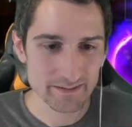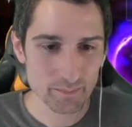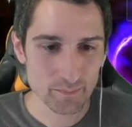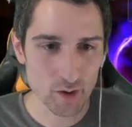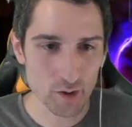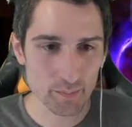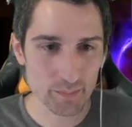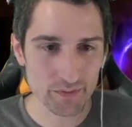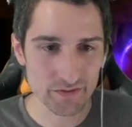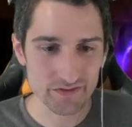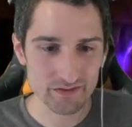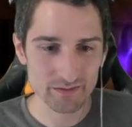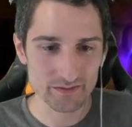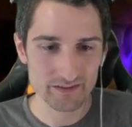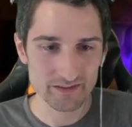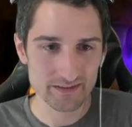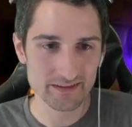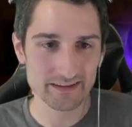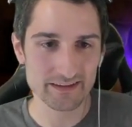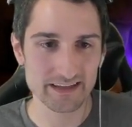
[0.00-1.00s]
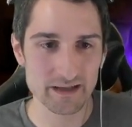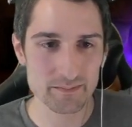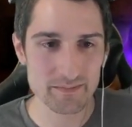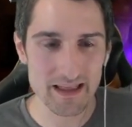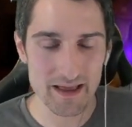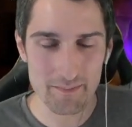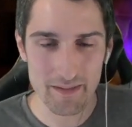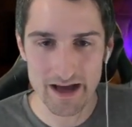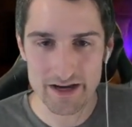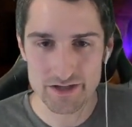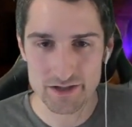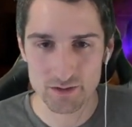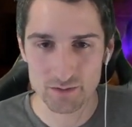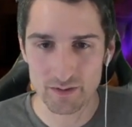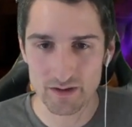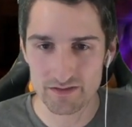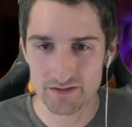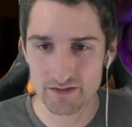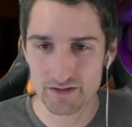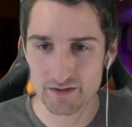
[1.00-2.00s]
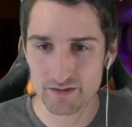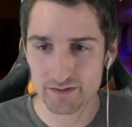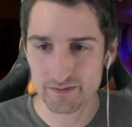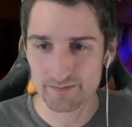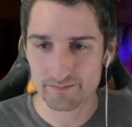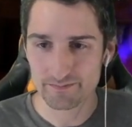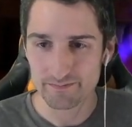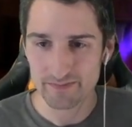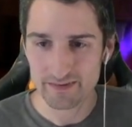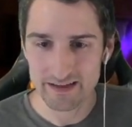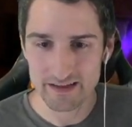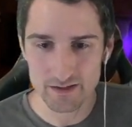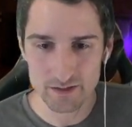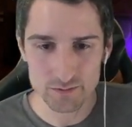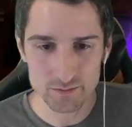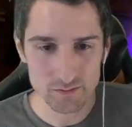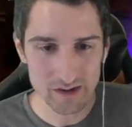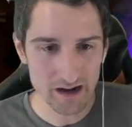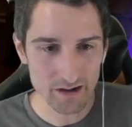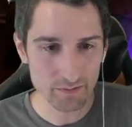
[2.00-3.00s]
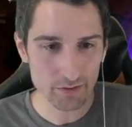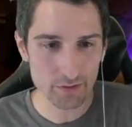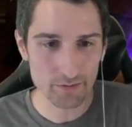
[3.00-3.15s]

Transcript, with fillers: Purples. Give me that magical residue. Here's round